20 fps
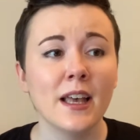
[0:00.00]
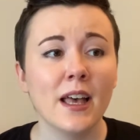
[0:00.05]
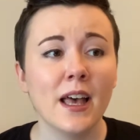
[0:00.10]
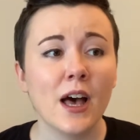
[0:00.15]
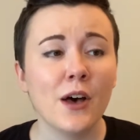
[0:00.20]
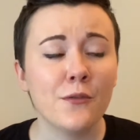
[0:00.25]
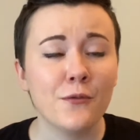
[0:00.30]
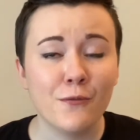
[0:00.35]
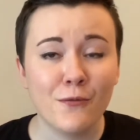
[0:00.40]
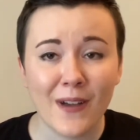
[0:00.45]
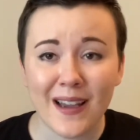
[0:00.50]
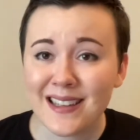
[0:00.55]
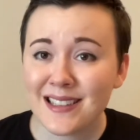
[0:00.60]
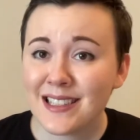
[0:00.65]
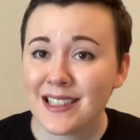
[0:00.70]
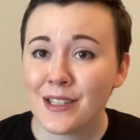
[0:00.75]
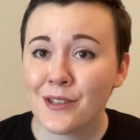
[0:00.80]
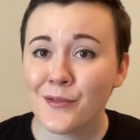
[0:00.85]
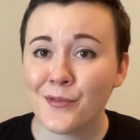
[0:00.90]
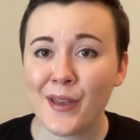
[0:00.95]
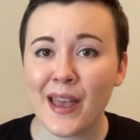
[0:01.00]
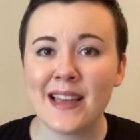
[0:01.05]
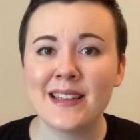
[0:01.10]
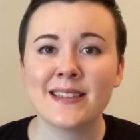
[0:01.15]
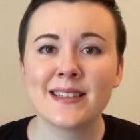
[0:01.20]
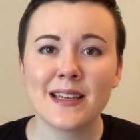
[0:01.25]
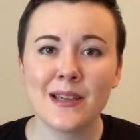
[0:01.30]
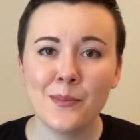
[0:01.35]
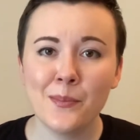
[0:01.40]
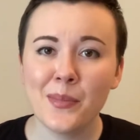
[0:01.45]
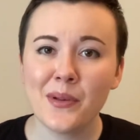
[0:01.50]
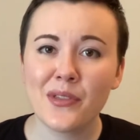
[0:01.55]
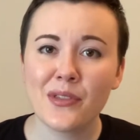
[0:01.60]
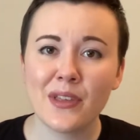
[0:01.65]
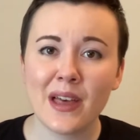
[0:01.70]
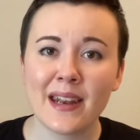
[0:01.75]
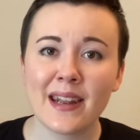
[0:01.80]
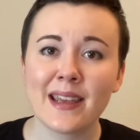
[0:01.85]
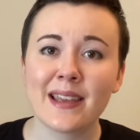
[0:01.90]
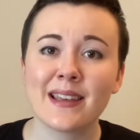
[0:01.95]
effective and
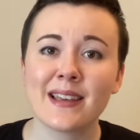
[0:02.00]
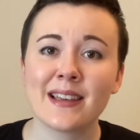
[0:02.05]
empathetic